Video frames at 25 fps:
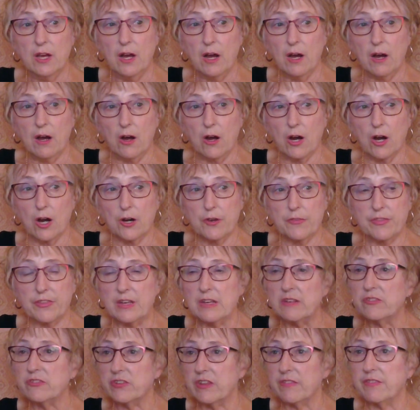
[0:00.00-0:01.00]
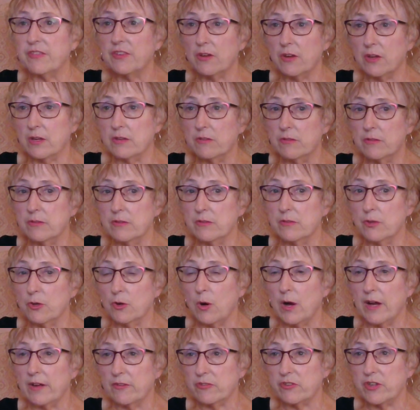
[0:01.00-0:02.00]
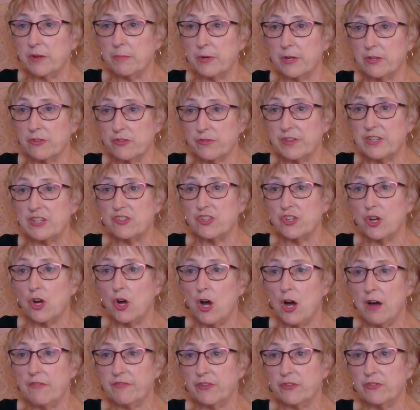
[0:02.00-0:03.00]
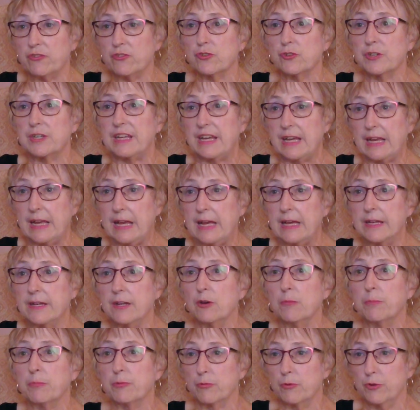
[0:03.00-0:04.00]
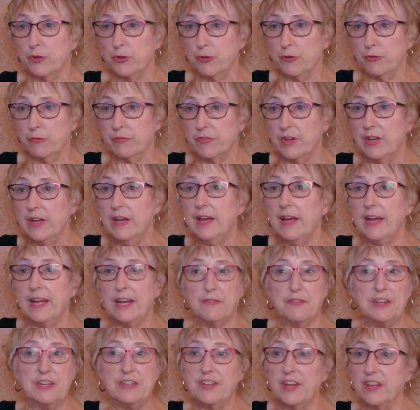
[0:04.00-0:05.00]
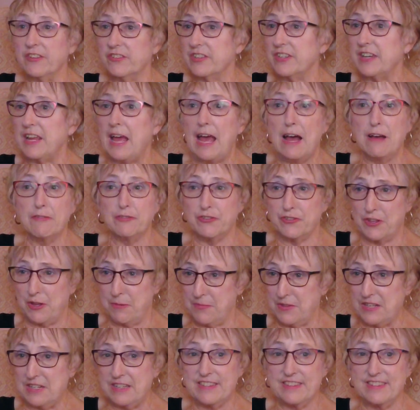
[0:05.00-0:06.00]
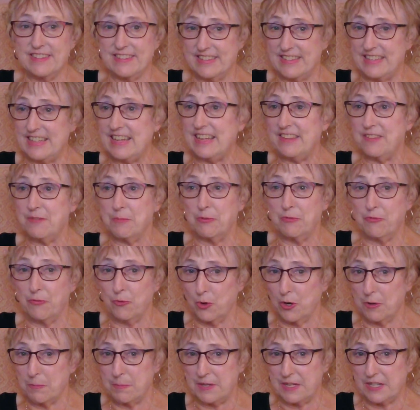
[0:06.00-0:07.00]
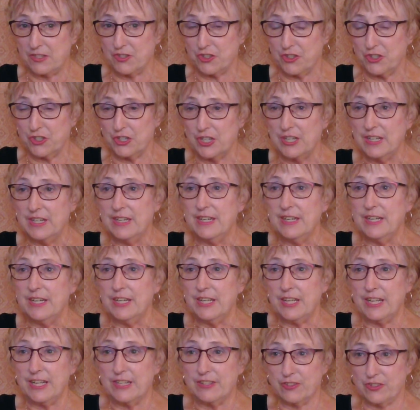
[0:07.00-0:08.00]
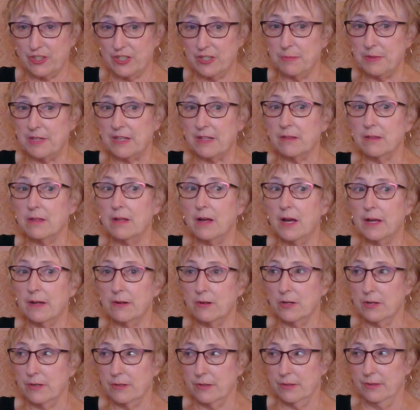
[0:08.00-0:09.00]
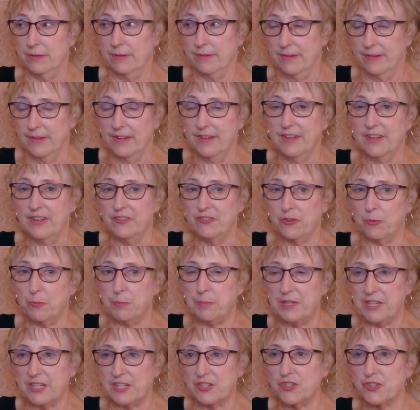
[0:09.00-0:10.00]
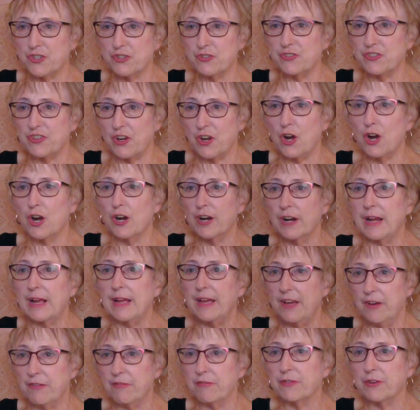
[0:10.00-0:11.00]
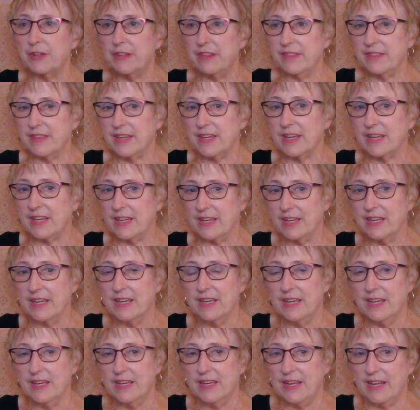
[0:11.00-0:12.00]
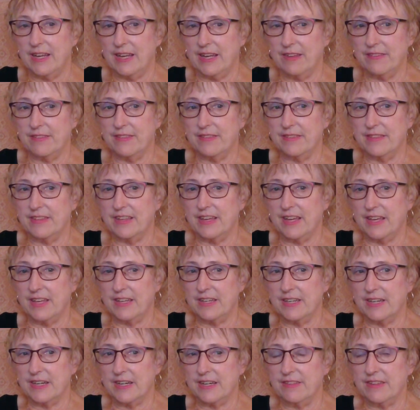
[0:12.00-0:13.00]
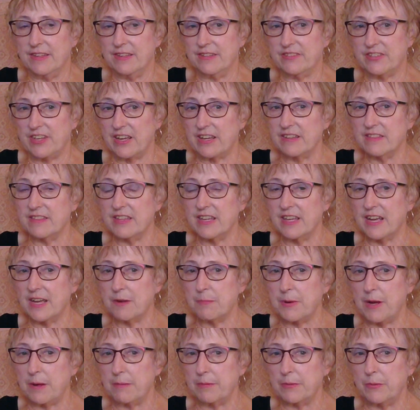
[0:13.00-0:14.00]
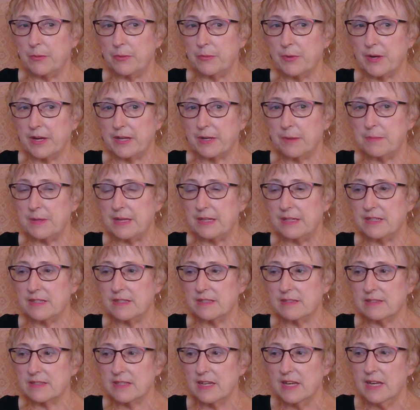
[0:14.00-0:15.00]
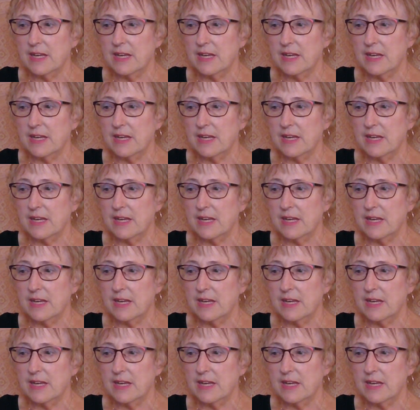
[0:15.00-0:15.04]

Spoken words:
are things that the Ohio State Preservation Officer can approve. And if he doesn't have something to see, the before picture, it's going to be a lot harder. So pictures are everything. And then the second thing I probably would recommend is